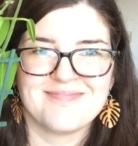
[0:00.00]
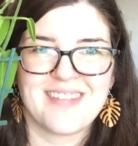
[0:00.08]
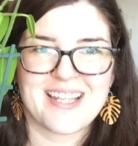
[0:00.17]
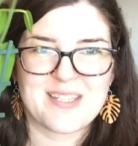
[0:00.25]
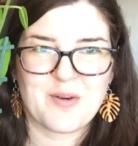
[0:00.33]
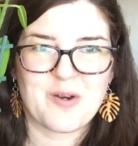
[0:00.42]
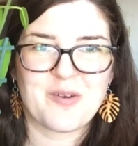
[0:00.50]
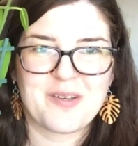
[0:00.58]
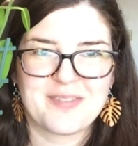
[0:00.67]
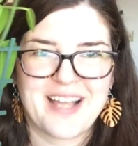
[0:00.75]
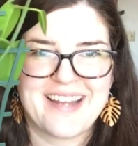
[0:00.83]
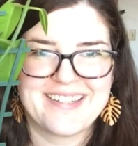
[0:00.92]
That's where
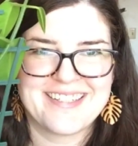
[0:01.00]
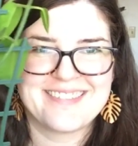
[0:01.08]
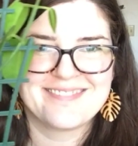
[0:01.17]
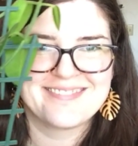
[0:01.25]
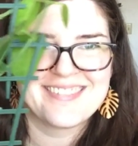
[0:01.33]
we've landed.